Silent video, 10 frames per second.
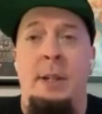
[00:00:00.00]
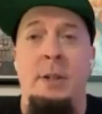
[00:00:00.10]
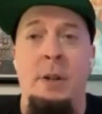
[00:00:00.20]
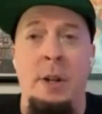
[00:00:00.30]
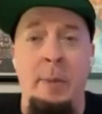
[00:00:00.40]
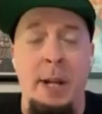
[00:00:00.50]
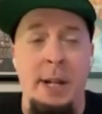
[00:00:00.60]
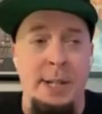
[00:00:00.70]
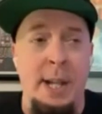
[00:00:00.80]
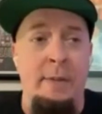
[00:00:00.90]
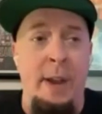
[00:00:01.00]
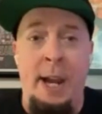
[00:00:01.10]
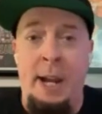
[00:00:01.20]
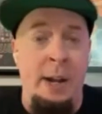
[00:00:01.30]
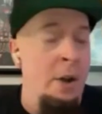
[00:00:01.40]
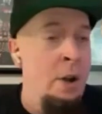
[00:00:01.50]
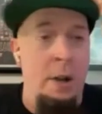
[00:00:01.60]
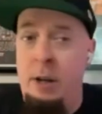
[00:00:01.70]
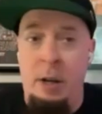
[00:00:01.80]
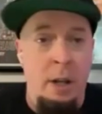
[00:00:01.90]
Do you know what I mean? Instead of hating
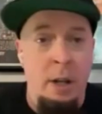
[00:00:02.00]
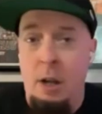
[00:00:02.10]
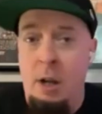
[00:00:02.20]
on